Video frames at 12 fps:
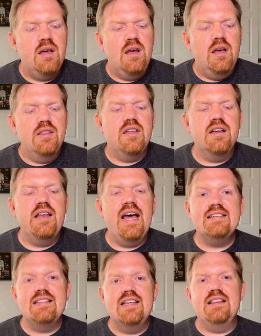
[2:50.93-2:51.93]
The
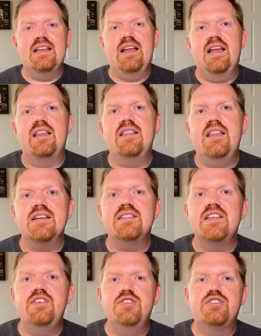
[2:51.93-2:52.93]
next
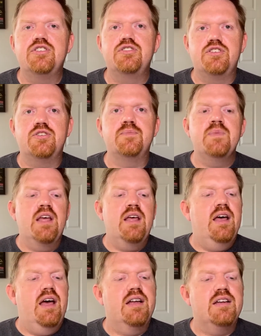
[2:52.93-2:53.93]
thing you should do
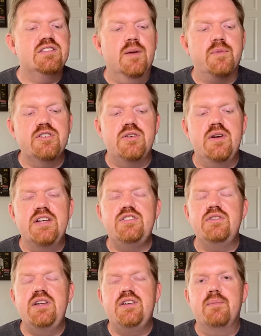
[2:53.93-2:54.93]
is number 2 is
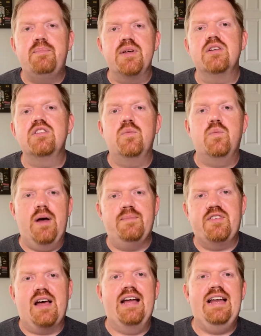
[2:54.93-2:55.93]
you need to build a
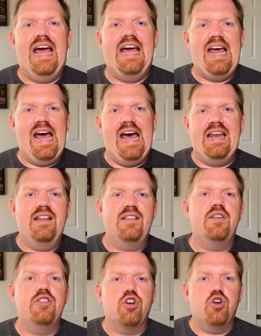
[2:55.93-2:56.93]
website and
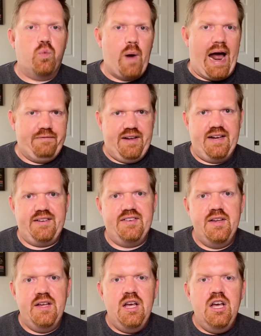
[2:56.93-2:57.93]
edit the
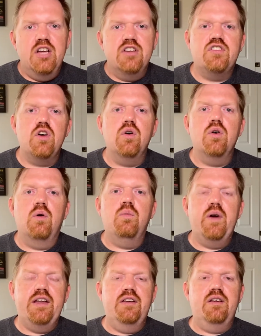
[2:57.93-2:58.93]
graphics. So
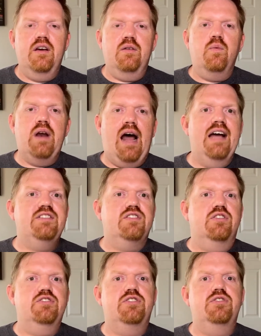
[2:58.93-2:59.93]
what I
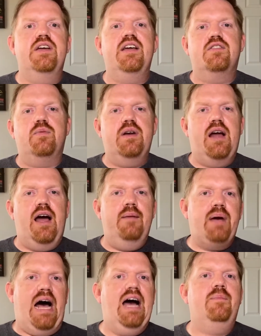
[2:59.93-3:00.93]
start doing is when I
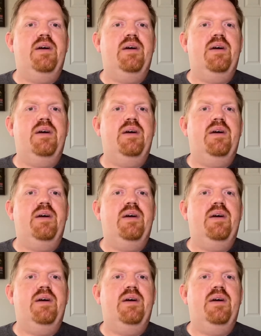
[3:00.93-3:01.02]
buy my